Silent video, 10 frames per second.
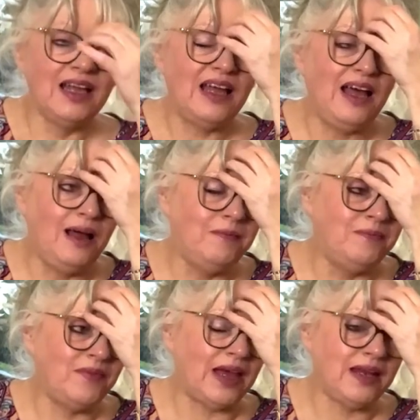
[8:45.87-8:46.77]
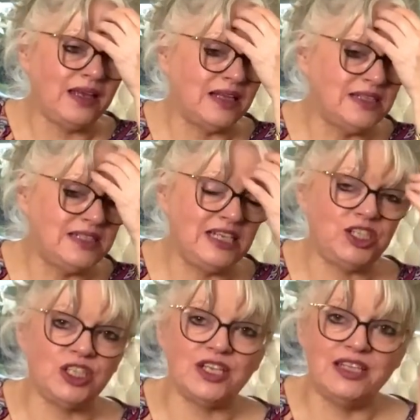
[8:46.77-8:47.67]
And I can
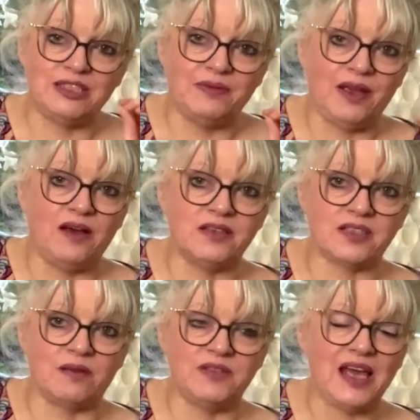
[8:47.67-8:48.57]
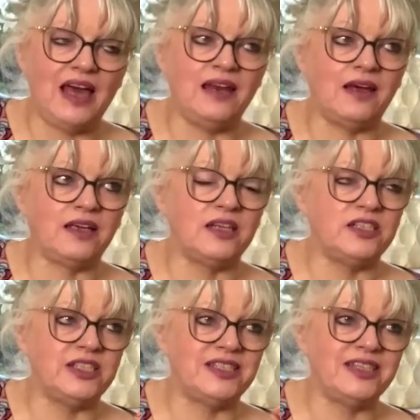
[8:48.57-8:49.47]
digitize to my heart's content. I can
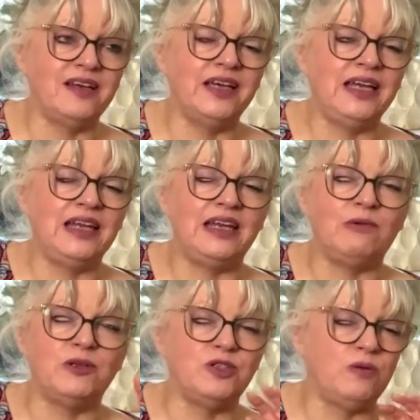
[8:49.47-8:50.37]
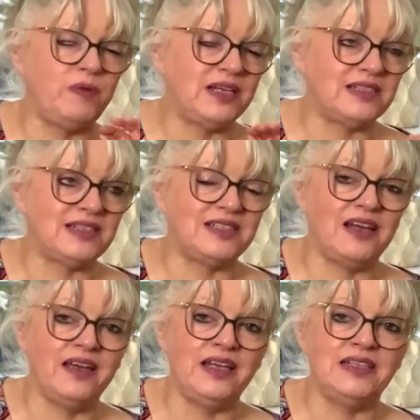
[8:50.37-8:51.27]
design and it will do bigger
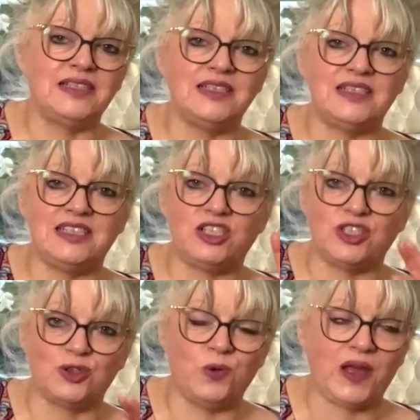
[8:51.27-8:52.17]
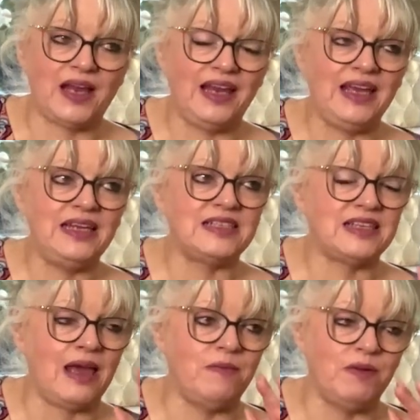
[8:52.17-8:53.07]
designs and it stitches quickly and it's
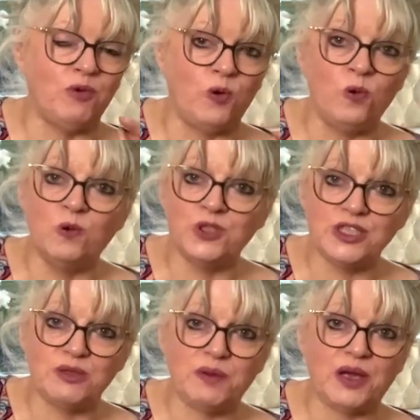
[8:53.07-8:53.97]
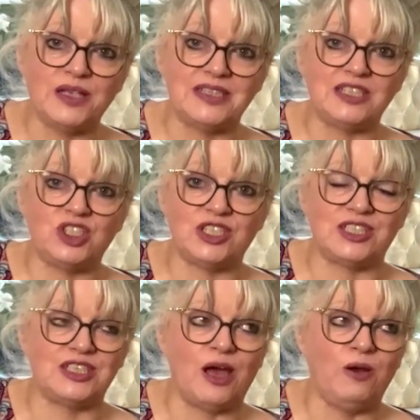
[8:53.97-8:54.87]
getting me more orders because it's
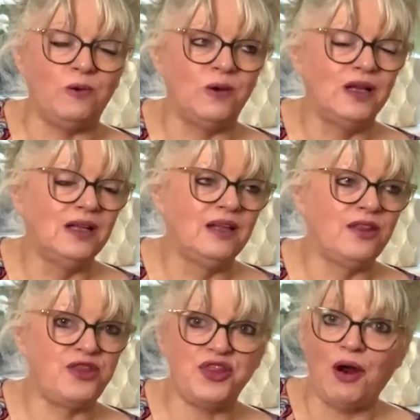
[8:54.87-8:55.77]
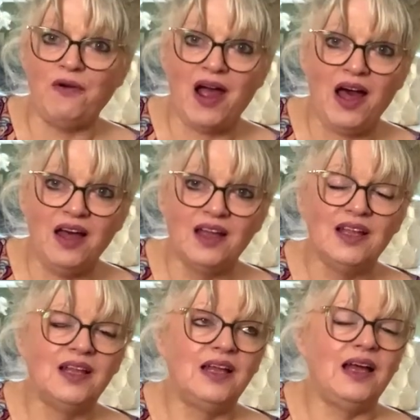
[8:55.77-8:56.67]
just so thorough.
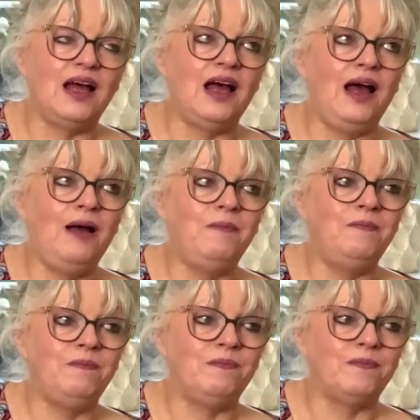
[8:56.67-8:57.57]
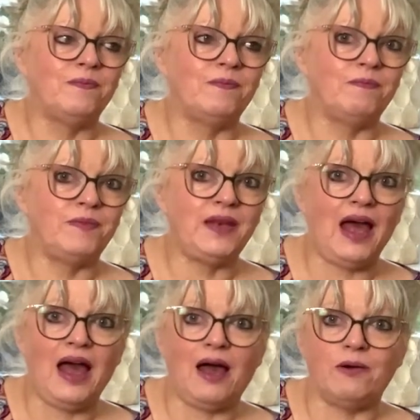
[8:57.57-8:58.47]

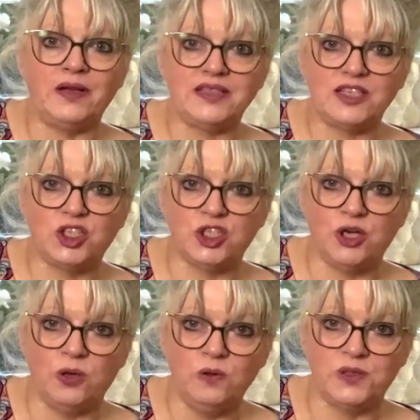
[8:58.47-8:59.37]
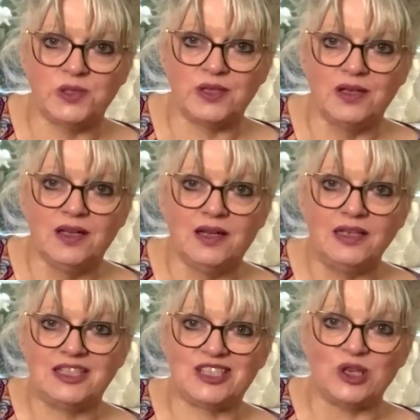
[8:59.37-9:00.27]
Now it does shoes
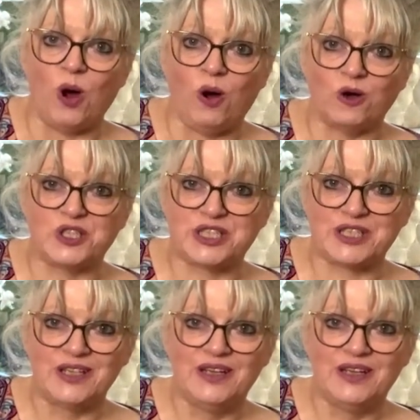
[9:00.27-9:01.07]
and socks.